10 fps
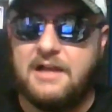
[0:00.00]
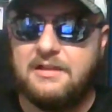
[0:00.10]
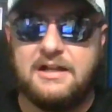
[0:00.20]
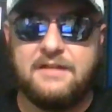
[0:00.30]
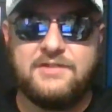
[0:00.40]
A
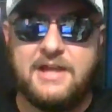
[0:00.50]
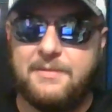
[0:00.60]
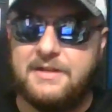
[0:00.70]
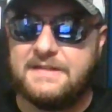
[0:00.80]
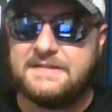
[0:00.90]
lot of
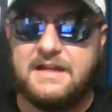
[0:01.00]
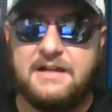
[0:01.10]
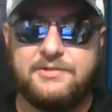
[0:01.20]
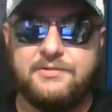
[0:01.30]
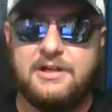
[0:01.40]
Japanese
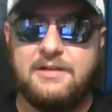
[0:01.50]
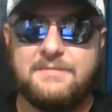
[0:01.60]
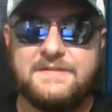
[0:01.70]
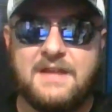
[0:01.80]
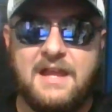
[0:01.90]
style
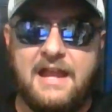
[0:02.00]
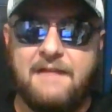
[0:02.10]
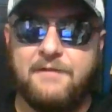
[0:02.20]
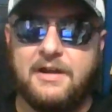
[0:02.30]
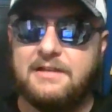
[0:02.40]
drums
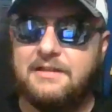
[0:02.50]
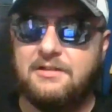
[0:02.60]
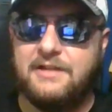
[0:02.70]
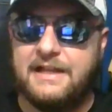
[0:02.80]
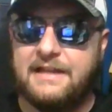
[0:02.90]
and very
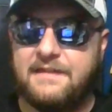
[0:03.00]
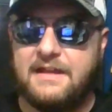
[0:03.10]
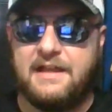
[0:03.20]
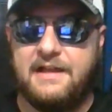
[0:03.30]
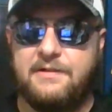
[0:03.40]
little
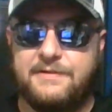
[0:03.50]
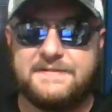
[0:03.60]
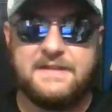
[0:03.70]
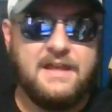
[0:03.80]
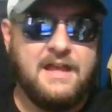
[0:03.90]
anything
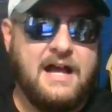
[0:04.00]
else.